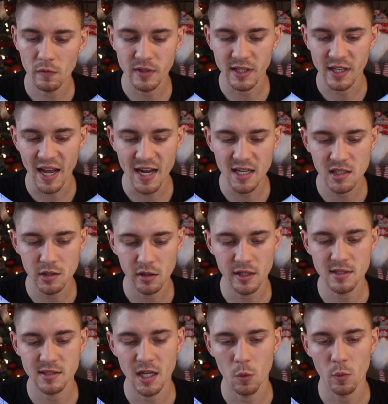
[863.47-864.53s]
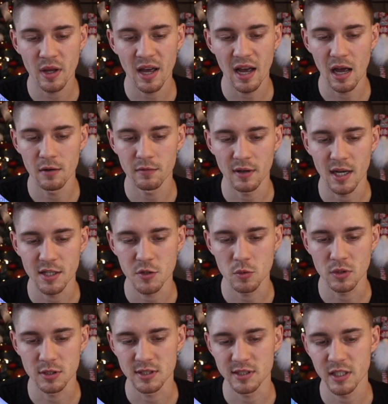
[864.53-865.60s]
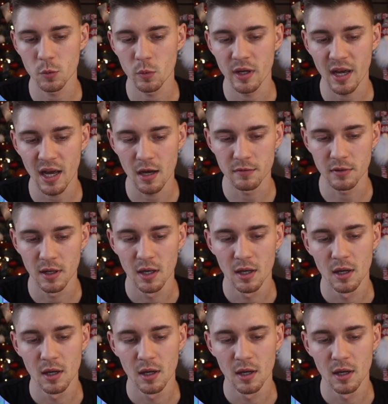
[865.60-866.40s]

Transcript: of the case studies that we have. As you can see, we have